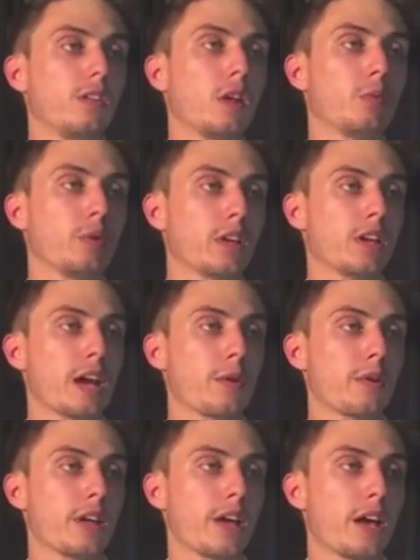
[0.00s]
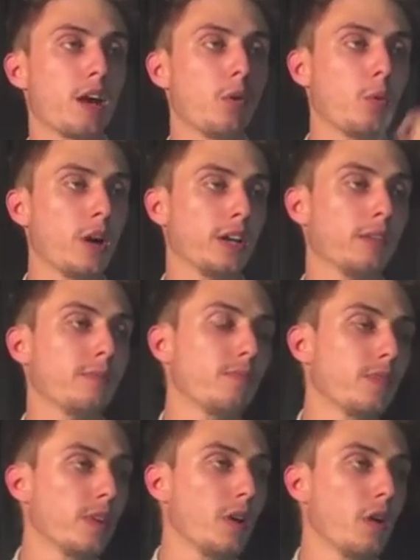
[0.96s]
and we carry our 1.
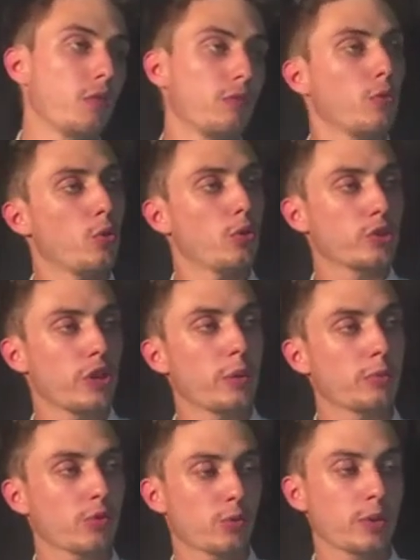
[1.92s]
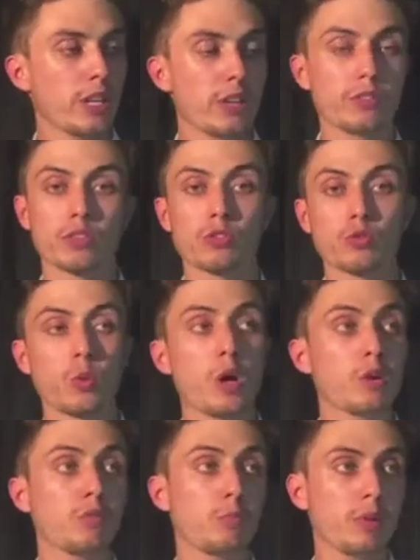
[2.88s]
4 times 3 gives us
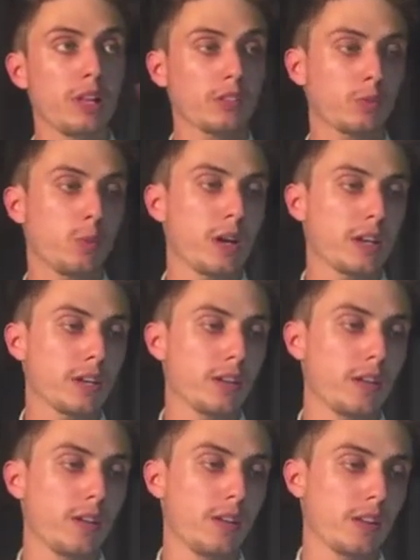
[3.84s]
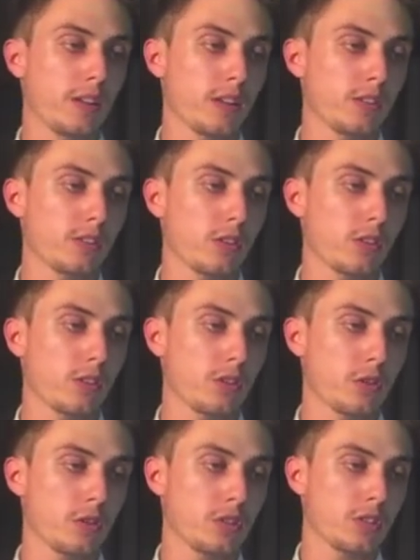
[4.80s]
12, plus 1 is
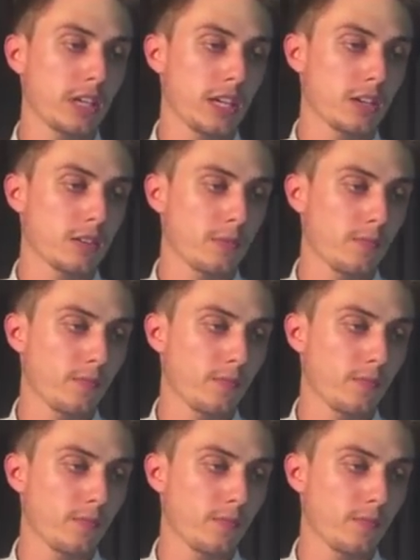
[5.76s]
13.